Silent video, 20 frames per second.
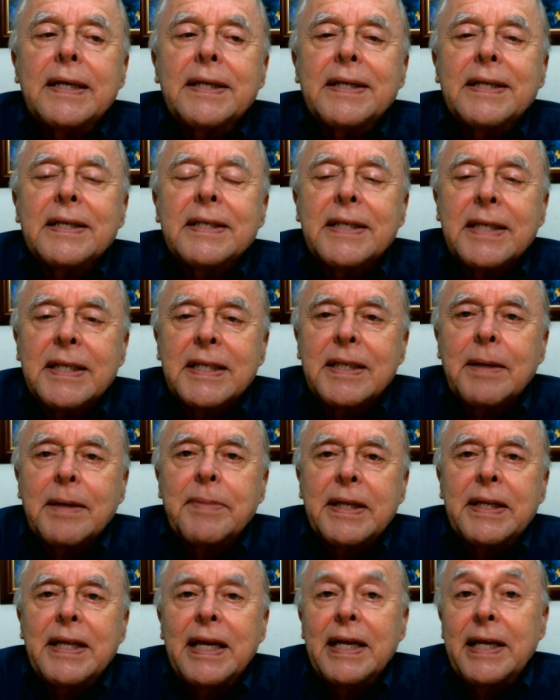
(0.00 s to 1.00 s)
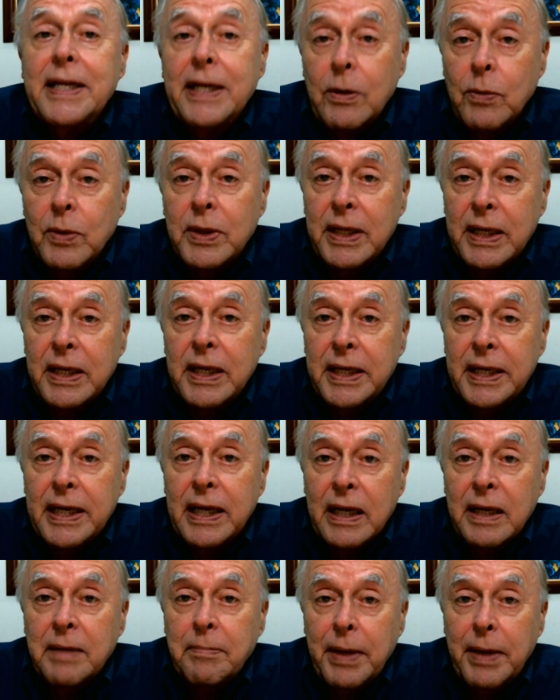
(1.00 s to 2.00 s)
this is something they deal with on a
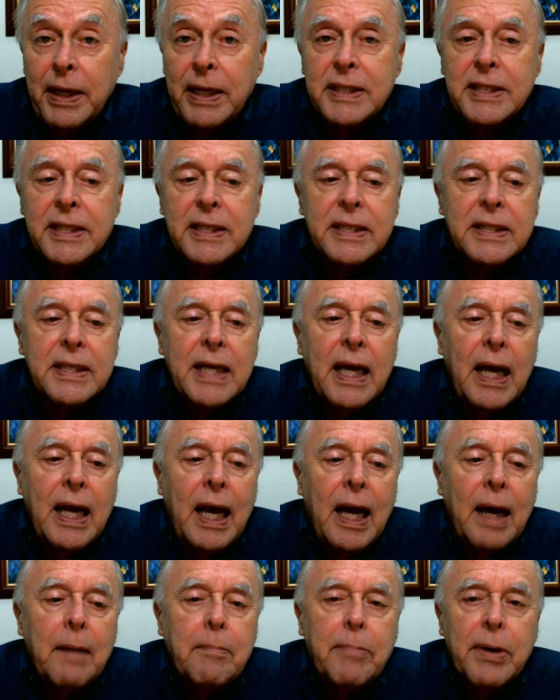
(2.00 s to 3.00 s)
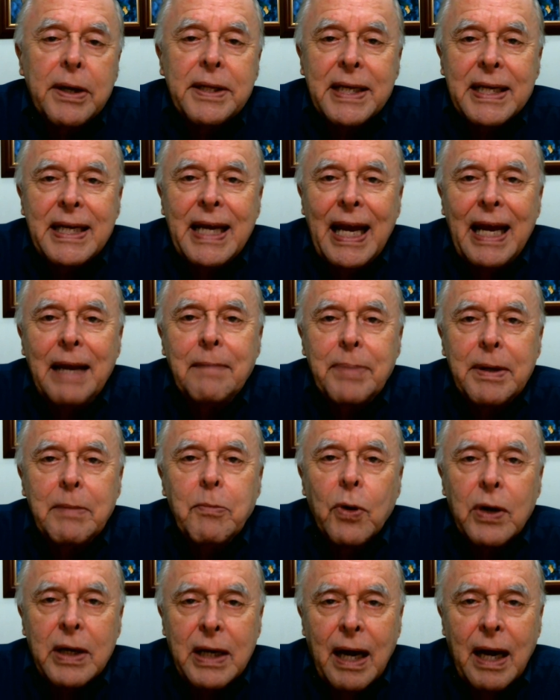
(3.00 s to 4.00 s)
daily basis. But they can be
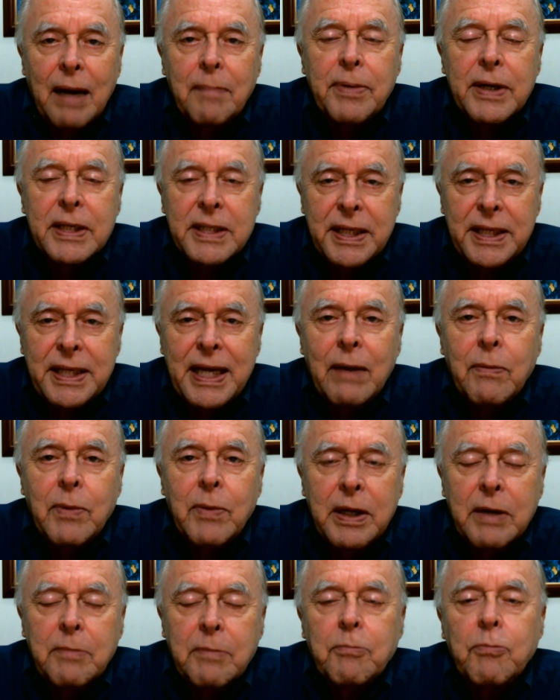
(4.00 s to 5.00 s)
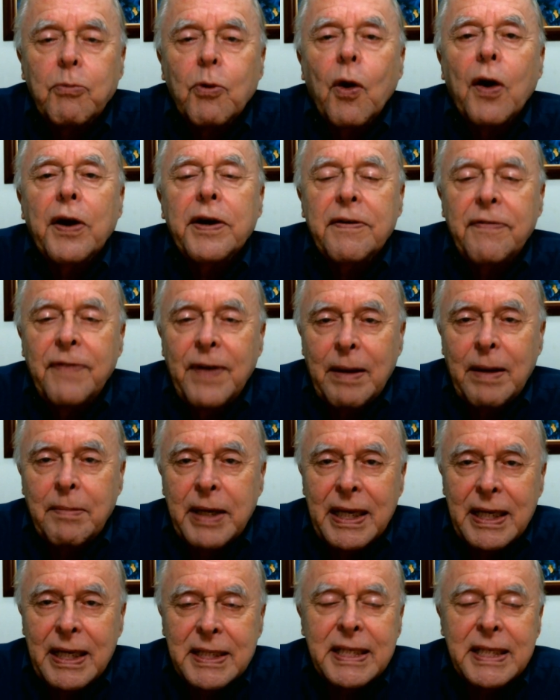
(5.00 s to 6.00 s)
more complex than that when a broader
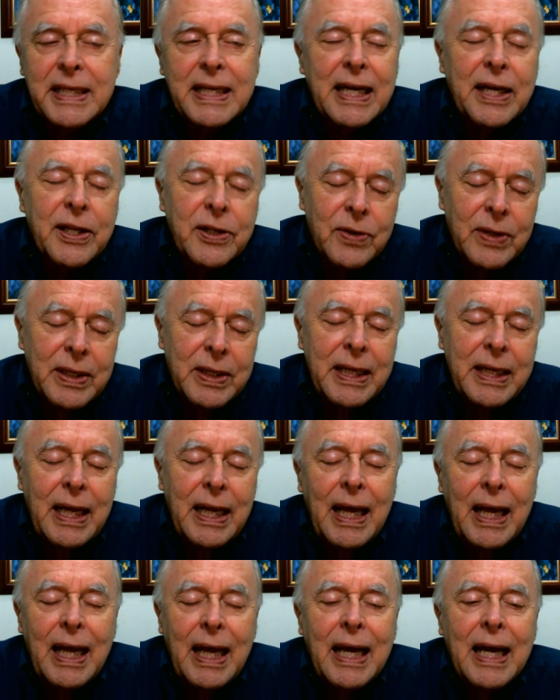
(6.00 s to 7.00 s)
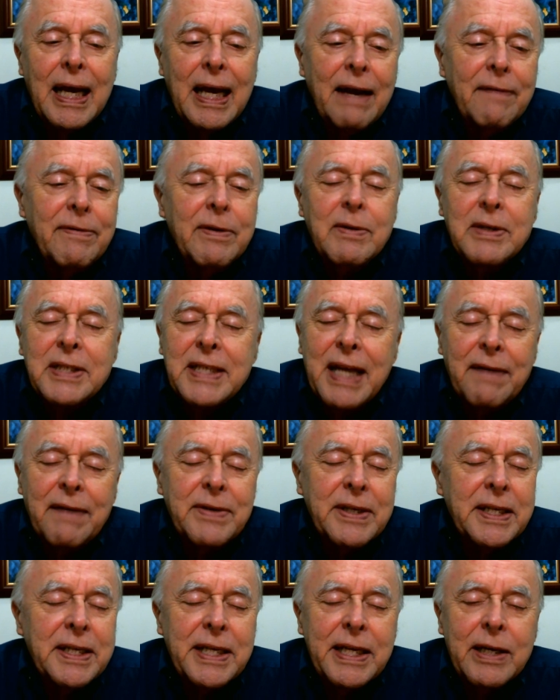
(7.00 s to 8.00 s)
family gets together and everyone's
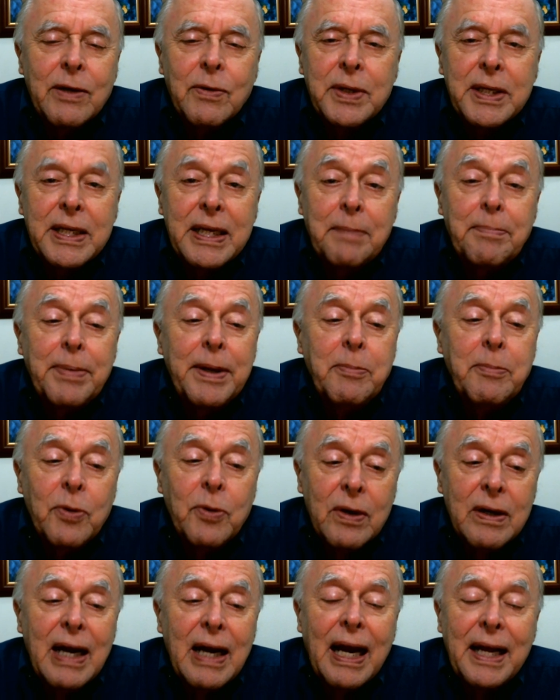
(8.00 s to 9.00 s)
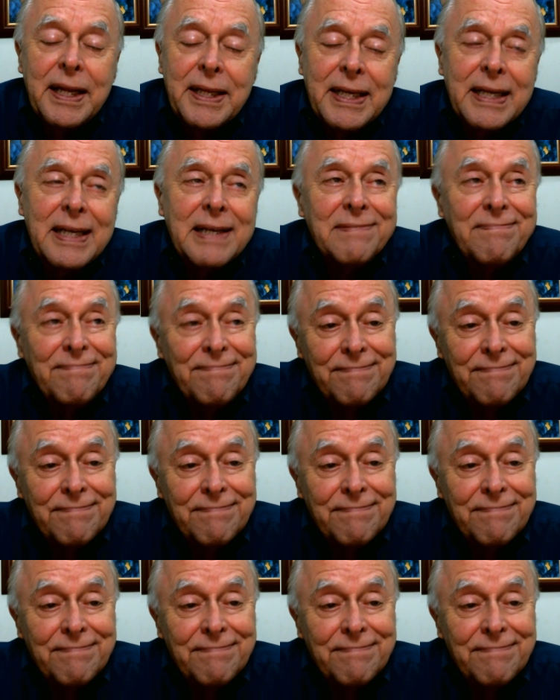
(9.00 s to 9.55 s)
having to deal with it. And people are, I think,